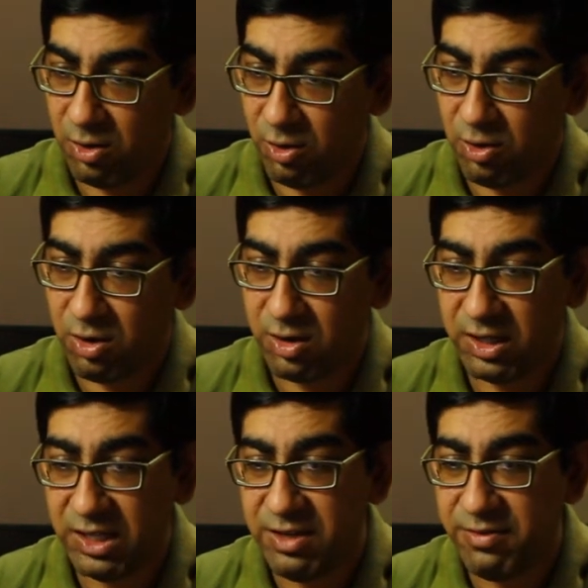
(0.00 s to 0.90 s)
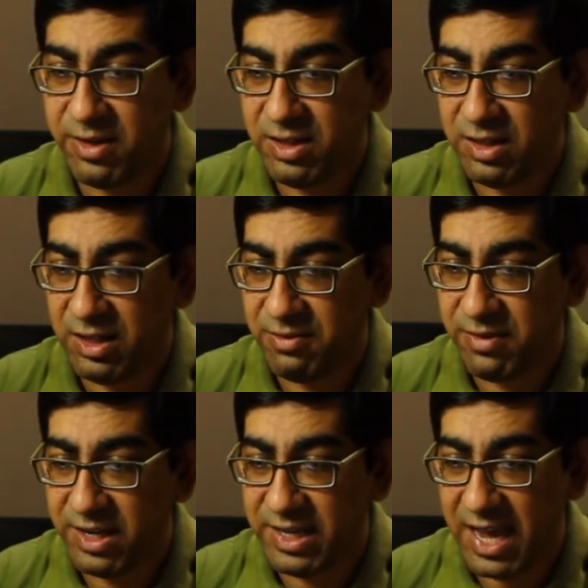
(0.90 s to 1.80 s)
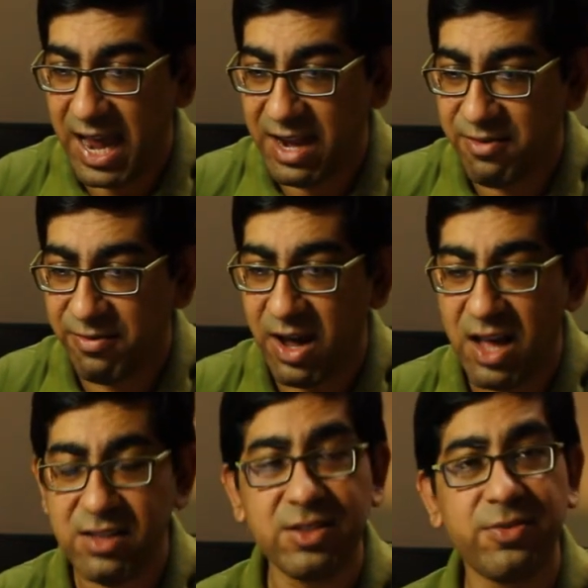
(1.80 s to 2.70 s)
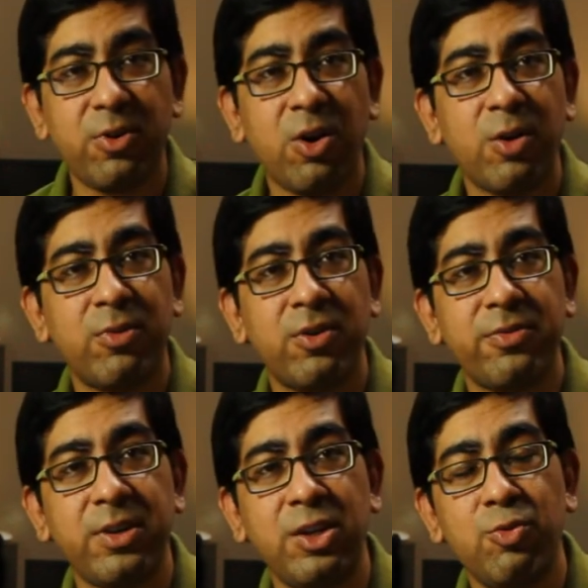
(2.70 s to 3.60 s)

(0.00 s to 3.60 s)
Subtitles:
or even the very advanced form of